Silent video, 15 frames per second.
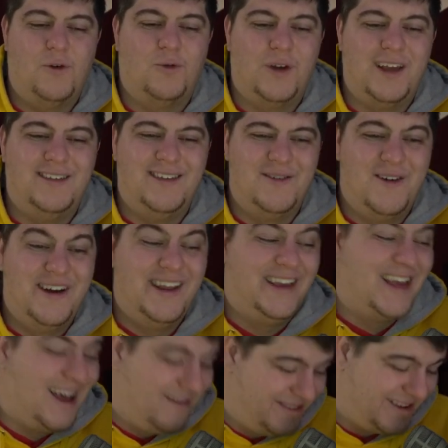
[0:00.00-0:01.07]
reason when
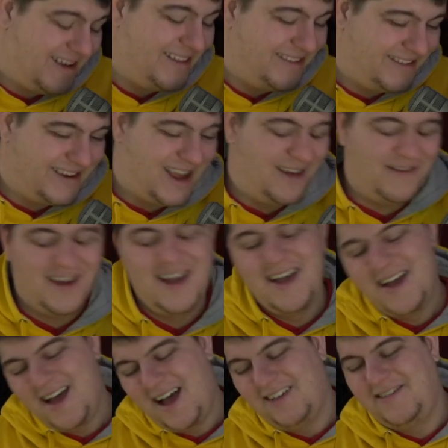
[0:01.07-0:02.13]
it comes to all this stuff.
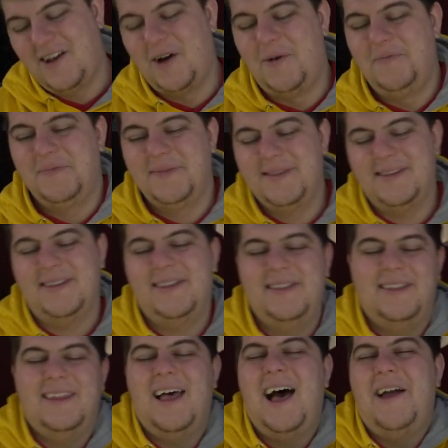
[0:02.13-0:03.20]
So
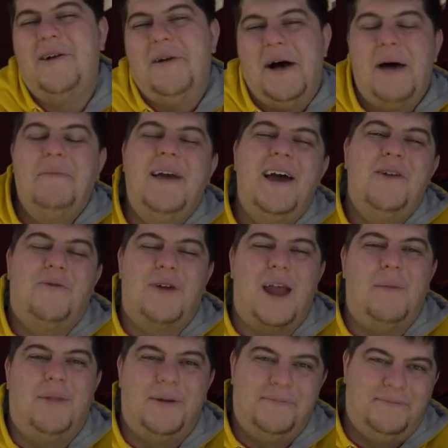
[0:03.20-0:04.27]
I don't know. I'm kind of
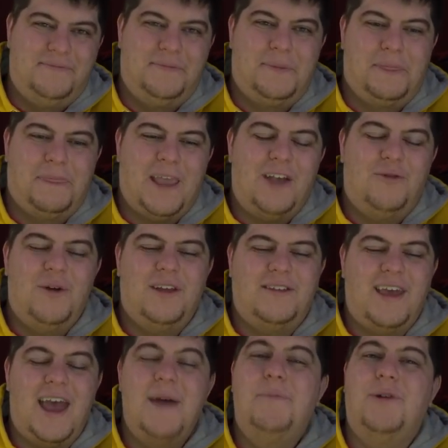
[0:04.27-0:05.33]
rambling. I just want to
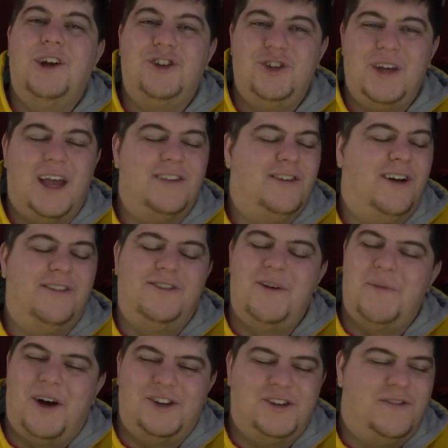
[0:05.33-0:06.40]
say I appreciate you guys all so
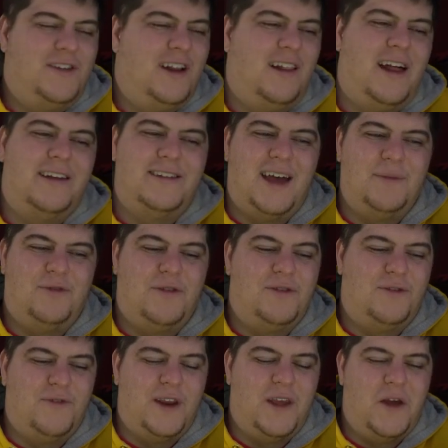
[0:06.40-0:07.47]
much. I've said a lot of times about
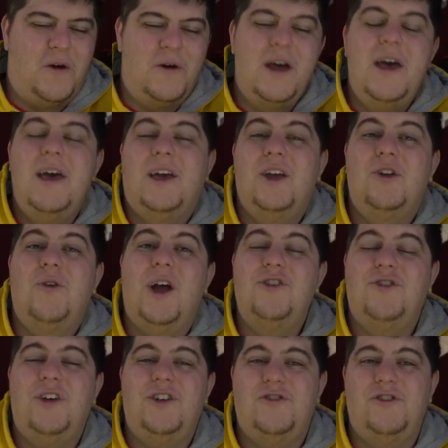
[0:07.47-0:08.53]
this video.
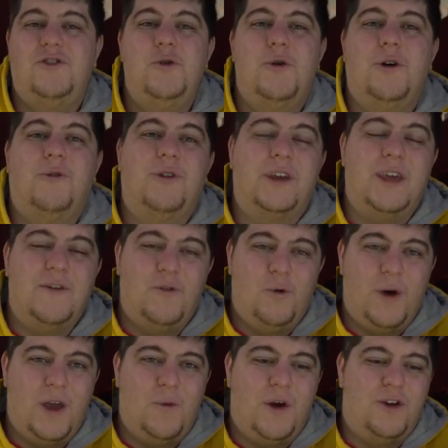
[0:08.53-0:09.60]
Congratulations to our
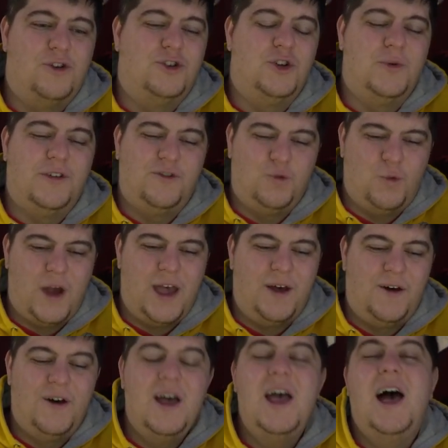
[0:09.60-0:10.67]
giveaway winner too as
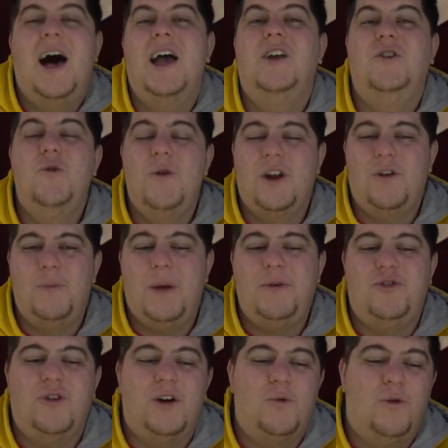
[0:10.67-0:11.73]
well. I do want to maybe
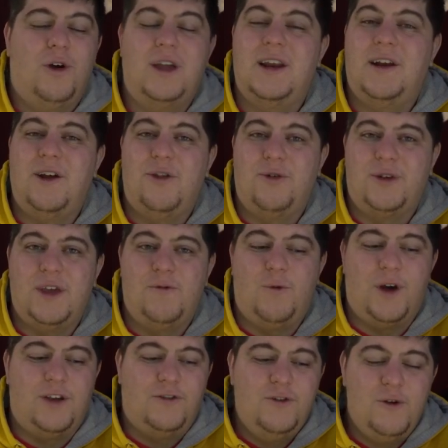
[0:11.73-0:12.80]
try to work in another
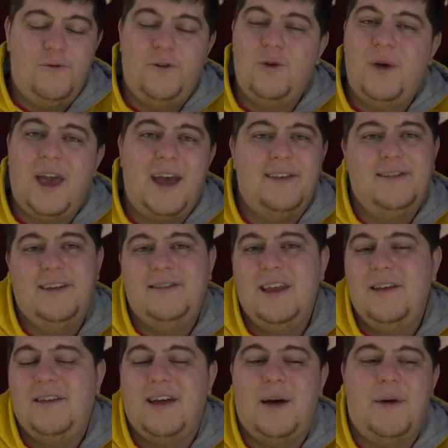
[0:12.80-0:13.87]
giveaway soon for you guys because
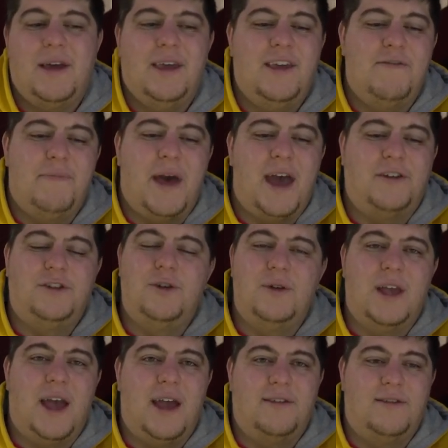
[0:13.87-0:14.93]
anytime I can give back to you
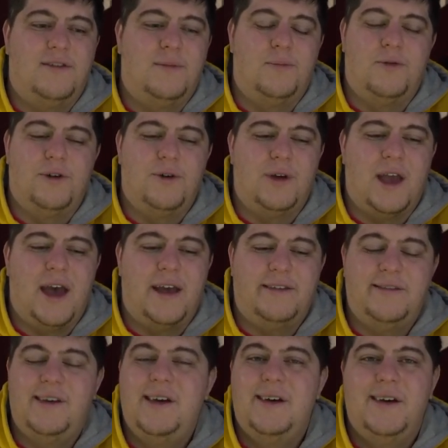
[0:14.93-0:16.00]
guys and support you
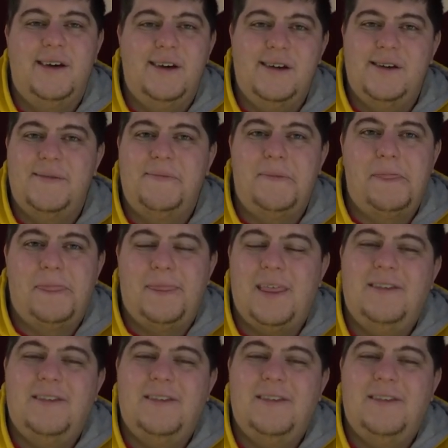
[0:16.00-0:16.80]
guys, that's